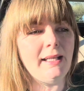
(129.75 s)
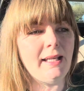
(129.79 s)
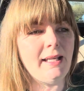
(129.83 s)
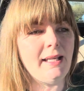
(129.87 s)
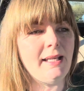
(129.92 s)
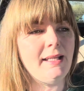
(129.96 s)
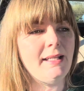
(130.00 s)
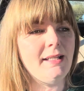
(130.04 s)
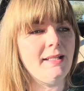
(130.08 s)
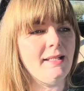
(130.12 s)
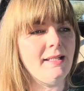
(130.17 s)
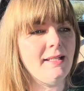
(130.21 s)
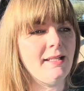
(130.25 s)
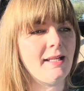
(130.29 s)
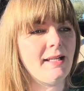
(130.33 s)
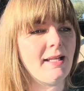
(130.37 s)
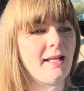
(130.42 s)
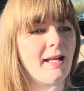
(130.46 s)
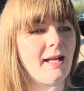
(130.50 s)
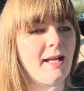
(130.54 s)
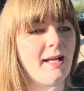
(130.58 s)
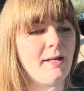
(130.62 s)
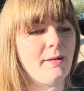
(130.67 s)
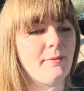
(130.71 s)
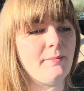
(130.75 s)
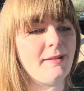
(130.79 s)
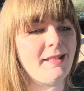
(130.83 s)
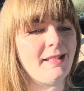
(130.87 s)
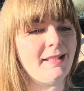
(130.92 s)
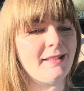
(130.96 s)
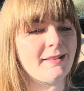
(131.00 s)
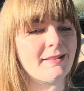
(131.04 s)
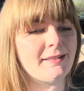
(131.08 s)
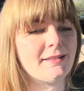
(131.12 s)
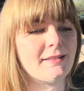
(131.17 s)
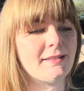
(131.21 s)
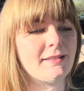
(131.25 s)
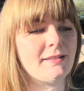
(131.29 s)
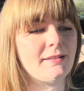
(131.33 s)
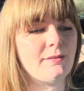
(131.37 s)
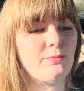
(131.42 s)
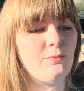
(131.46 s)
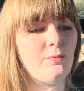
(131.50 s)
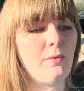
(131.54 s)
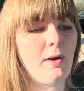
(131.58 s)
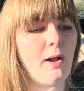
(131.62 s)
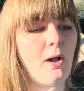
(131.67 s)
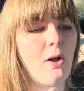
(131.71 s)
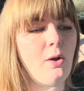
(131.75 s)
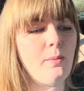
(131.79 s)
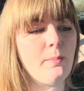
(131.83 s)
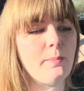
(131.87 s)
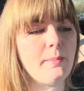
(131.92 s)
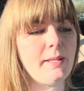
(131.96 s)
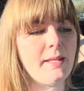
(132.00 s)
in this realm,